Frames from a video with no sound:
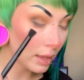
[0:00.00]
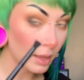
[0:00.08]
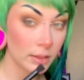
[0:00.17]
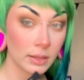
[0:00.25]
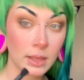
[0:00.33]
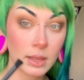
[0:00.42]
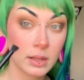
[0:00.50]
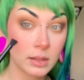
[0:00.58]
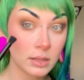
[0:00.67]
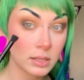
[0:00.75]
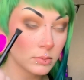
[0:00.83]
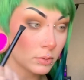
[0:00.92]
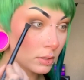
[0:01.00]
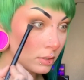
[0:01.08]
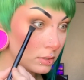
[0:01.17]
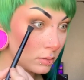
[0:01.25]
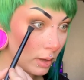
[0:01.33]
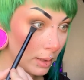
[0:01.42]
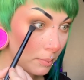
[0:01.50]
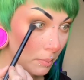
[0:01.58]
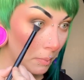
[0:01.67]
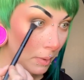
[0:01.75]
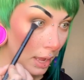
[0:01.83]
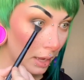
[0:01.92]
And then this one I'll swipe
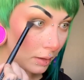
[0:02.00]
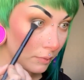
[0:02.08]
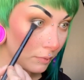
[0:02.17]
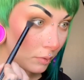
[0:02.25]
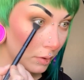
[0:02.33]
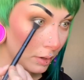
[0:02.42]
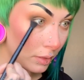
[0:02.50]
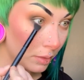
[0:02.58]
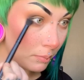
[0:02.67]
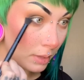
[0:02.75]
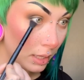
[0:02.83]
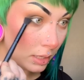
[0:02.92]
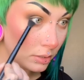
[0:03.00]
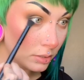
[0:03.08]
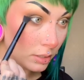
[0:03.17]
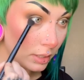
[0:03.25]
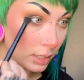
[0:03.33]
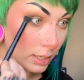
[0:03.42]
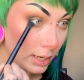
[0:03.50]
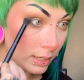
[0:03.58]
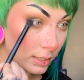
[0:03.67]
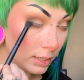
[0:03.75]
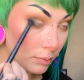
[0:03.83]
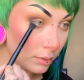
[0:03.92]
back and forth, making sure to
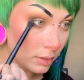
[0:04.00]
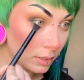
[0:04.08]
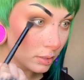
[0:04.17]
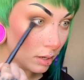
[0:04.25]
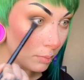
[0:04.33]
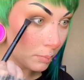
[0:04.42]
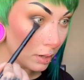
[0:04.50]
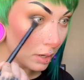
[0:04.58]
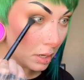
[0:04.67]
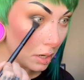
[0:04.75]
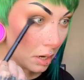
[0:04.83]
connect it with the top part.